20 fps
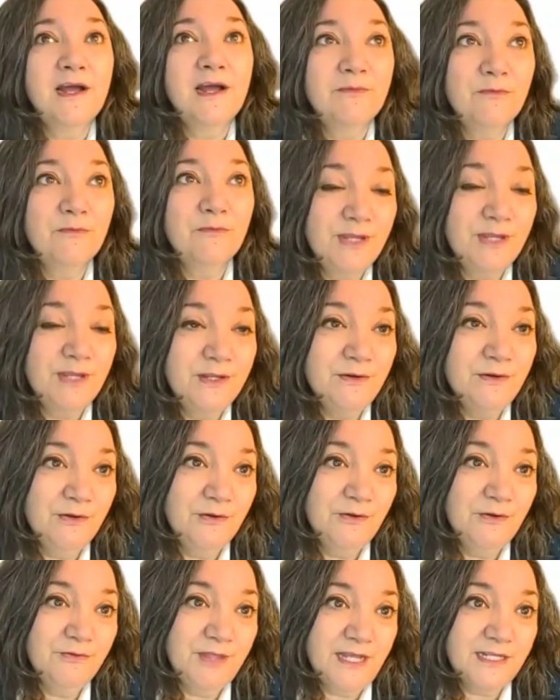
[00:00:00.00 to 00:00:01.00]
we
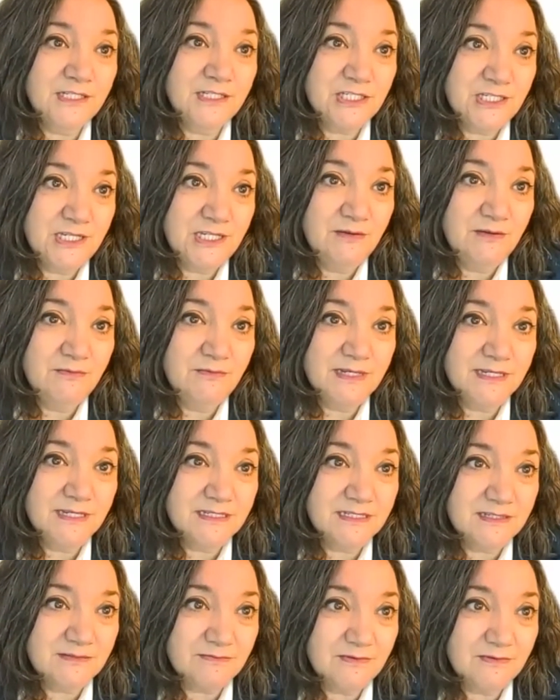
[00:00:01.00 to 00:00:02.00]
knew that she
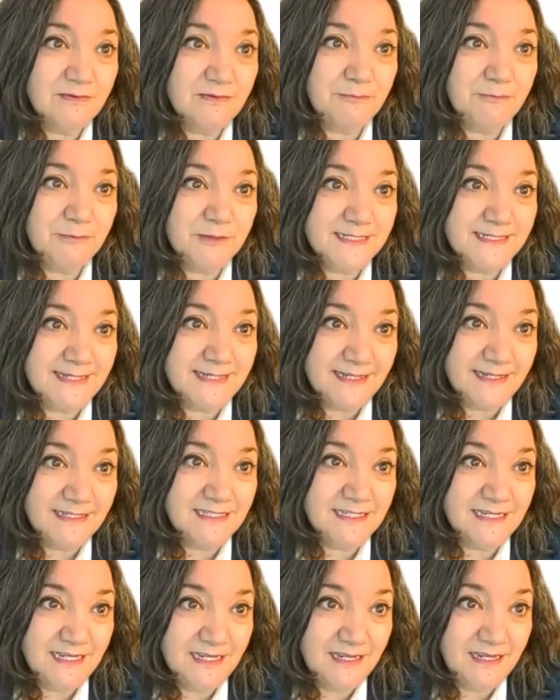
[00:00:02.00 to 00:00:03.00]
was
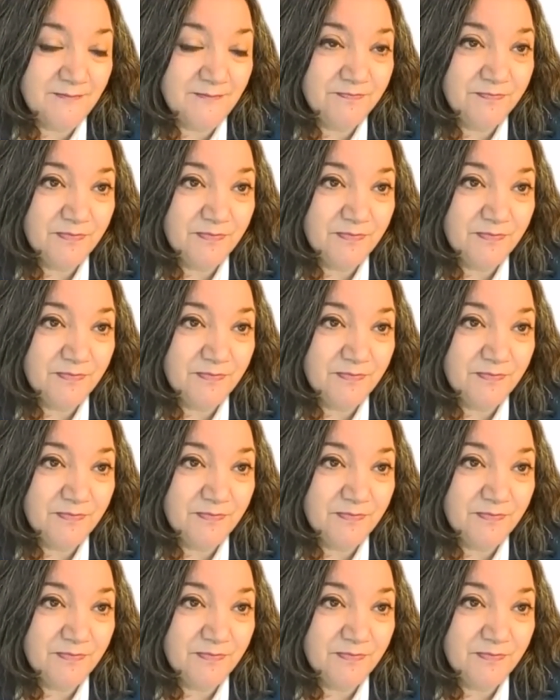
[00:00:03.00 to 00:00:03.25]
representing